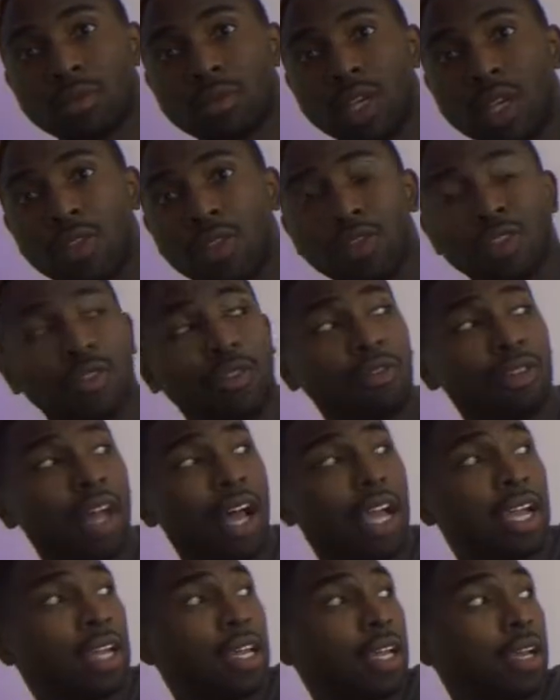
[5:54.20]
And there's a
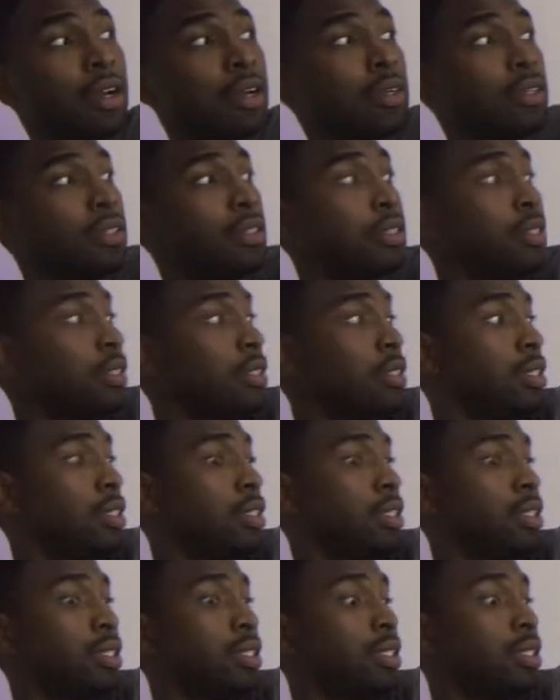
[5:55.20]
fly in here.
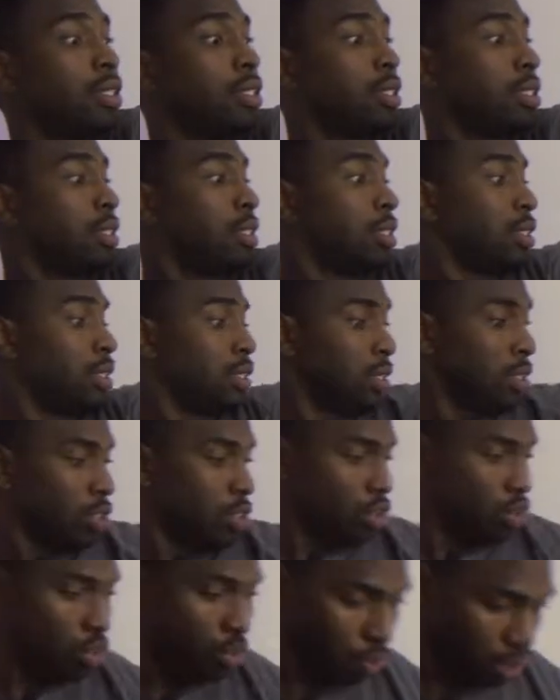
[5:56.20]

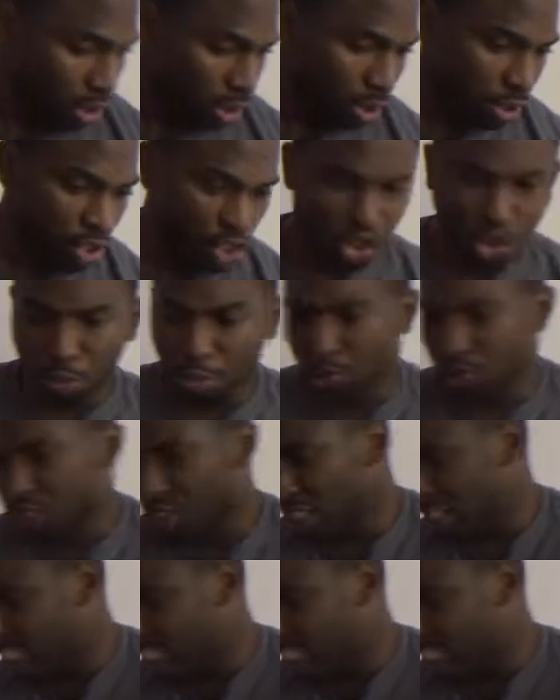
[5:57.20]
Stupid fly.